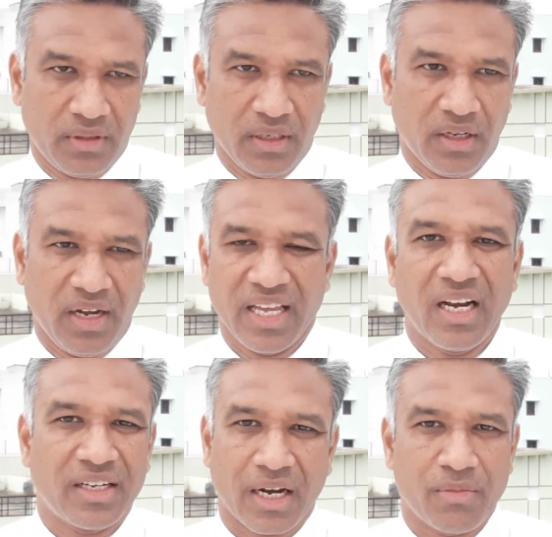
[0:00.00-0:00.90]
the
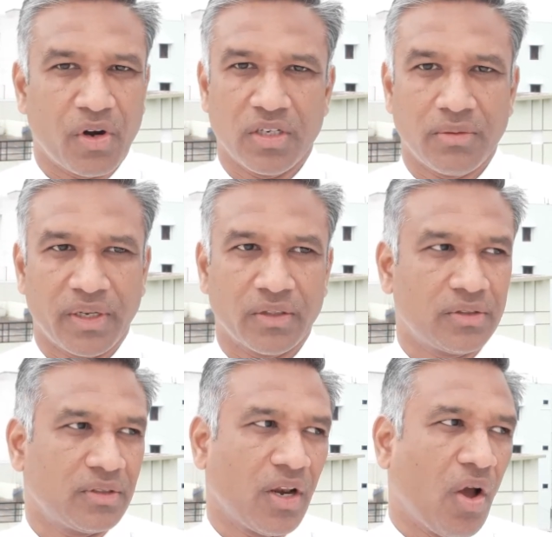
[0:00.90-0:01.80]
legal terminology,
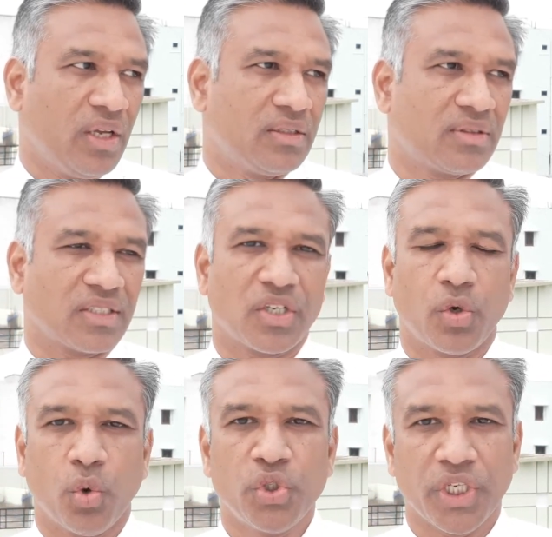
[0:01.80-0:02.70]
because law is such
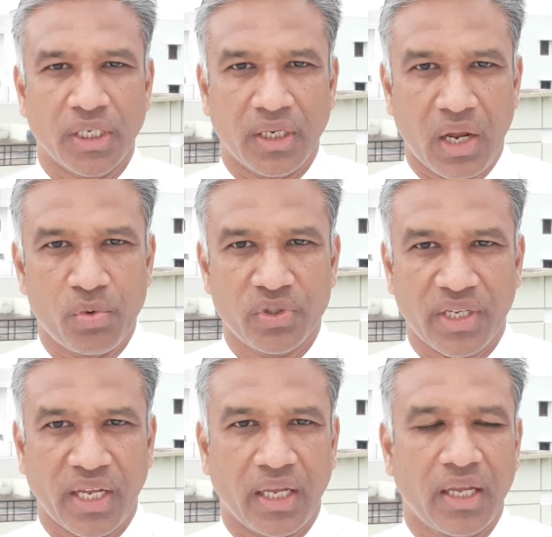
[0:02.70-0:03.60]
an ocean, I would
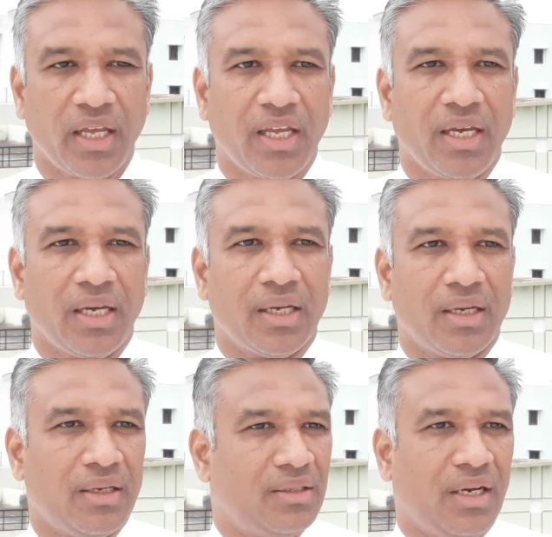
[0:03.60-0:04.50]
say,
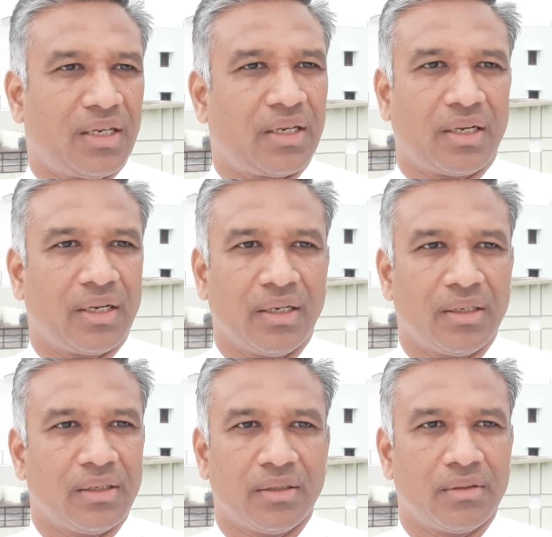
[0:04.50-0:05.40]
that
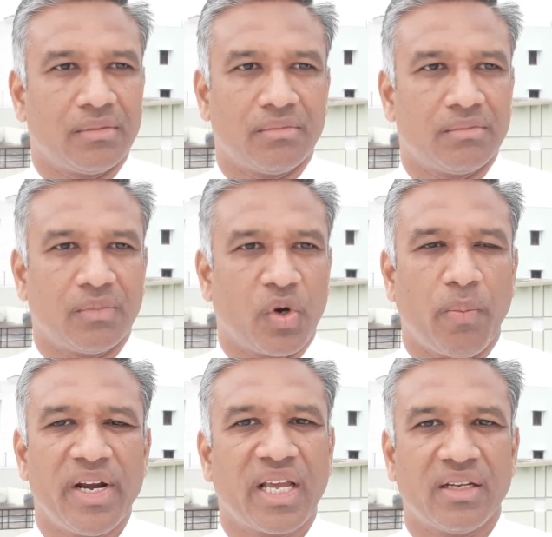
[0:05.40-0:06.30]

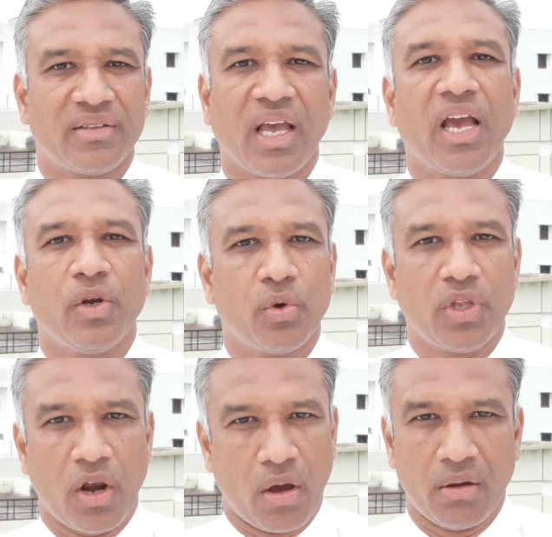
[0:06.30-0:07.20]
nobody can say, I know
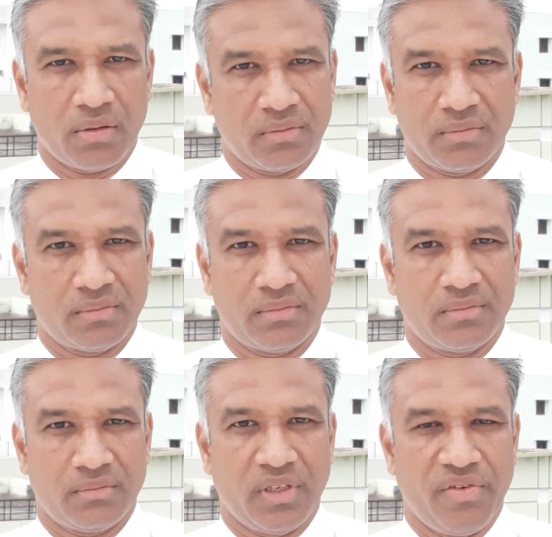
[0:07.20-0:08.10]
the law.
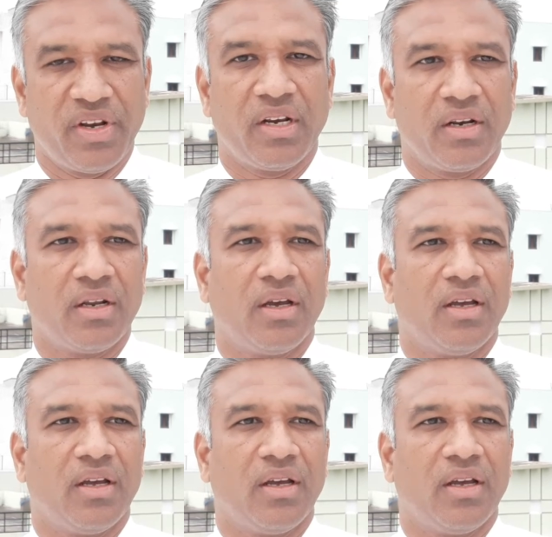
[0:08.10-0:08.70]
Even,